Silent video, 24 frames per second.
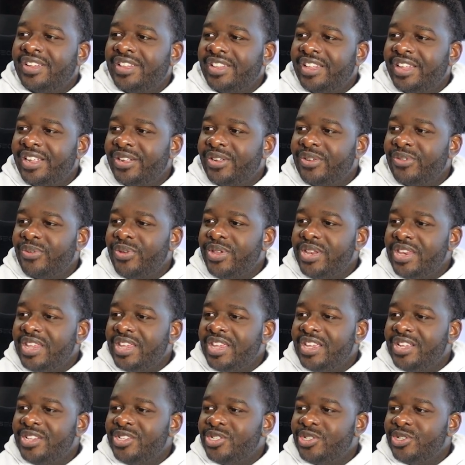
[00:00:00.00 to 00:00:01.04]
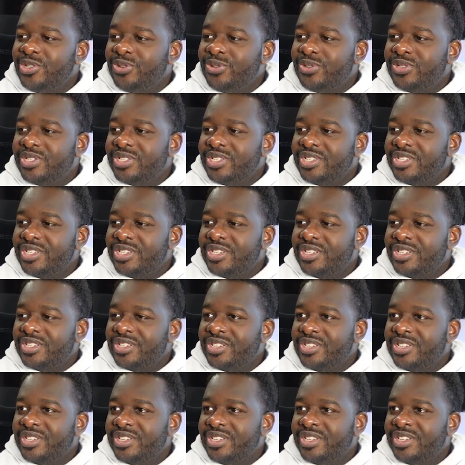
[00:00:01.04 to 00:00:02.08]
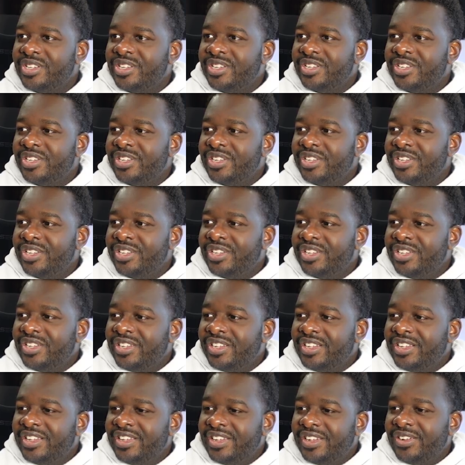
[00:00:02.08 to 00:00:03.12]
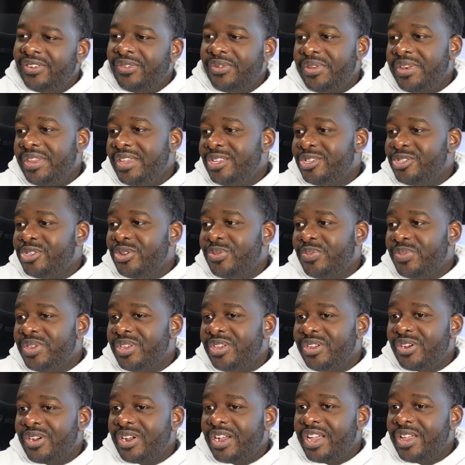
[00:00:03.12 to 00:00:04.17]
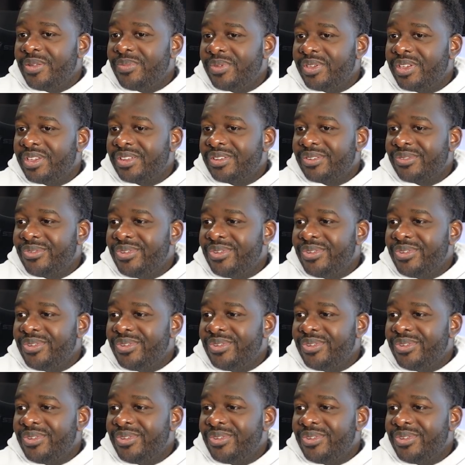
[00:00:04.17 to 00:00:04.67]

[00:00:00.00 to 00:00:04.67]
Like, we need you to be your hype man.